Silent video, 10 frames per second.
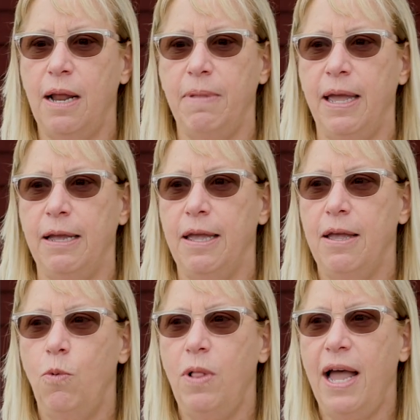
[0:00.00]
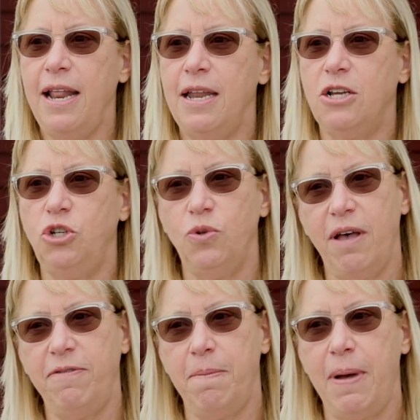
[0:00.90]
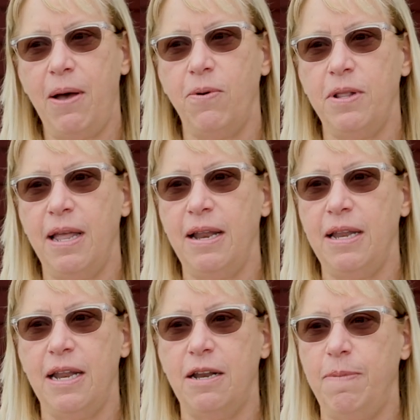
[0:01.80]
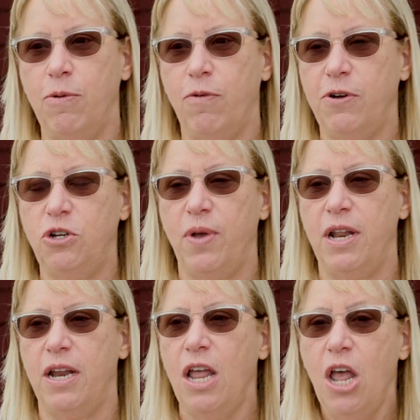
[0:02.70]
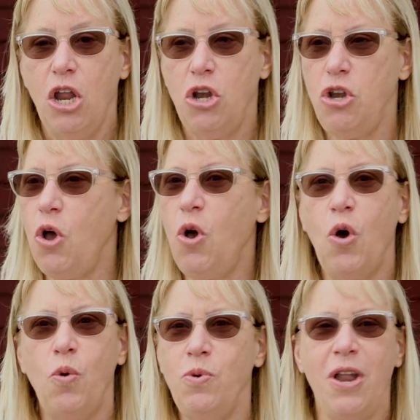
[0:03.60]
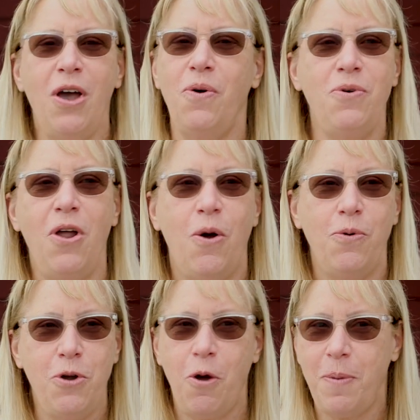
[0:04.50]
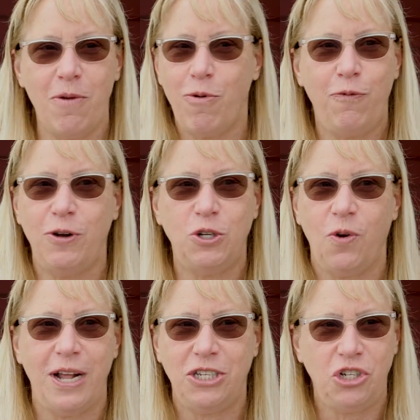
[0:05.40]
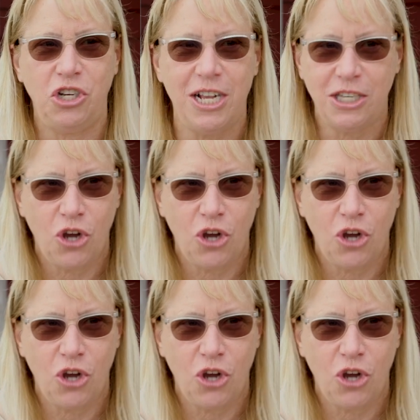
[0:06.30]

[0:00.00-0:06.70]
and I'm like, well, I did because you left them out and they needed to be refrigerated. No, no, no, nobody refrigerates cheese